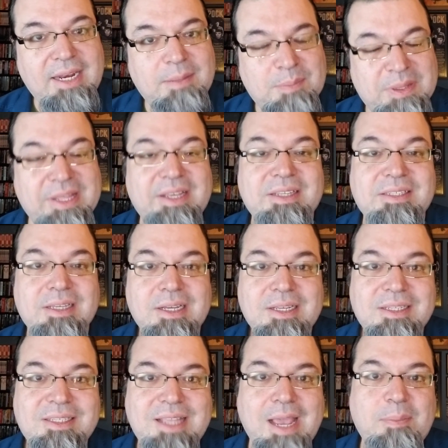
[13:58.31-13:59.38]
and please
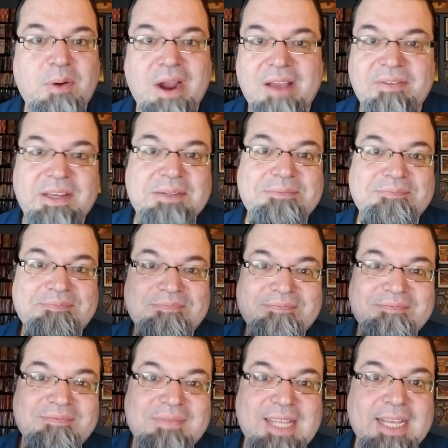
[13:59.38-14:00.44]
stay private.
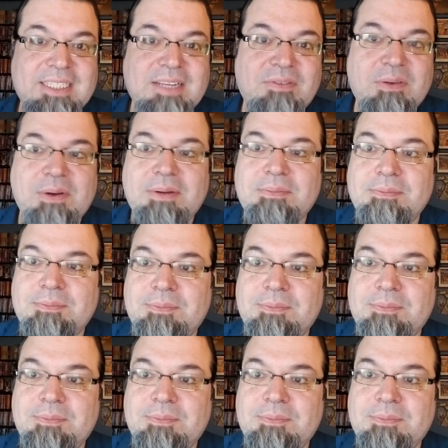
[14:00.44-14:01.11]
Thanks, everyone.